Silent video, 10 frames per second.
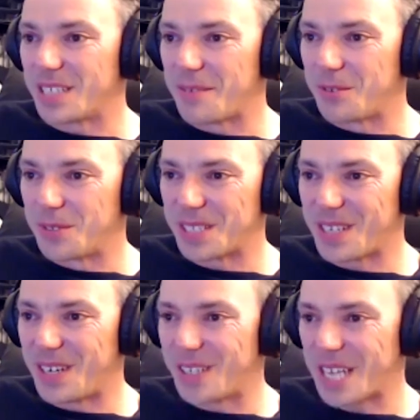they have all the
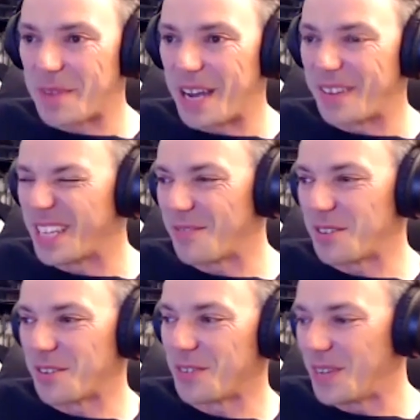stars come out and they give
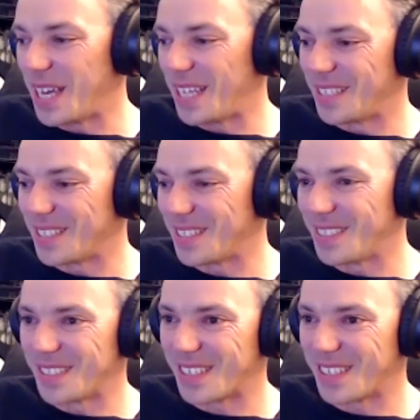you a few hints
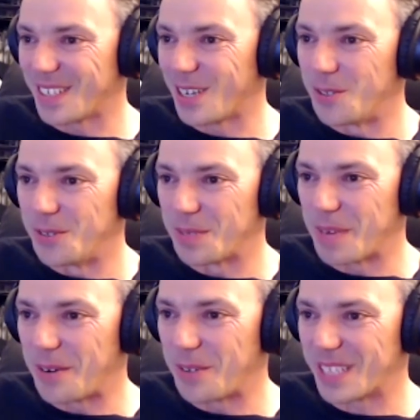and
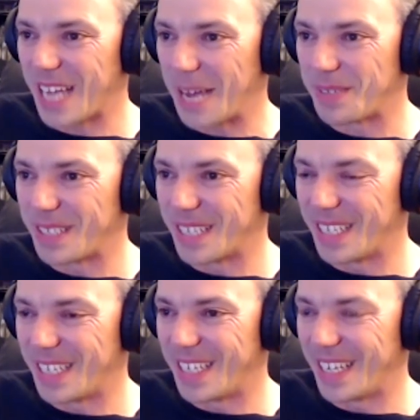clues about what's happening
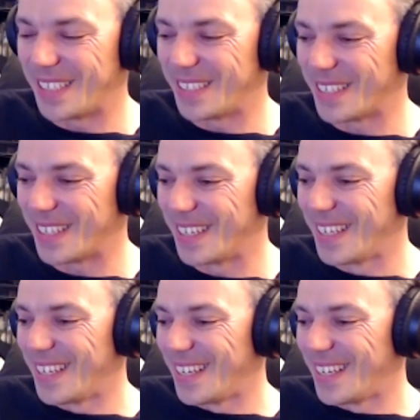in it, and mm. uh, mm-hmm.